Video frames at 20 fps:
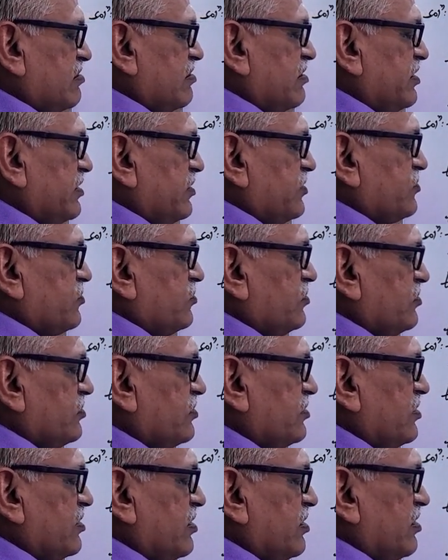into
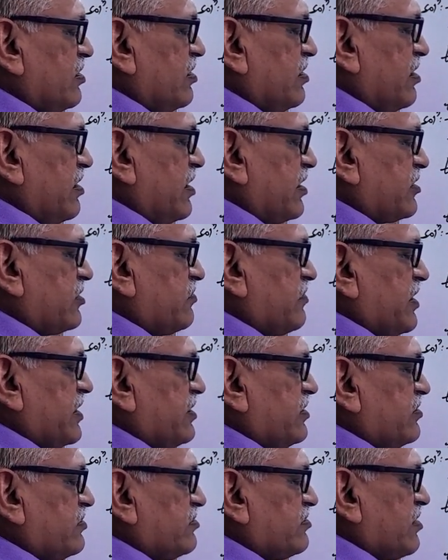x
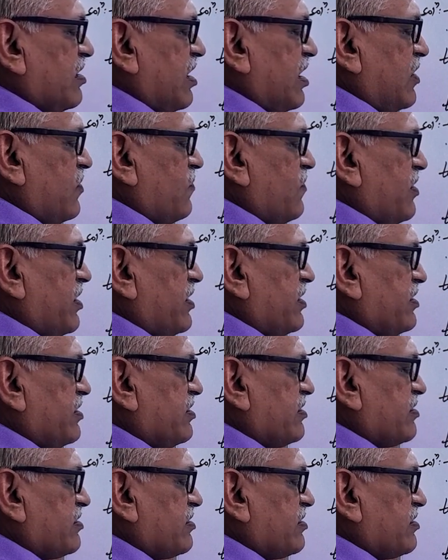minus iy,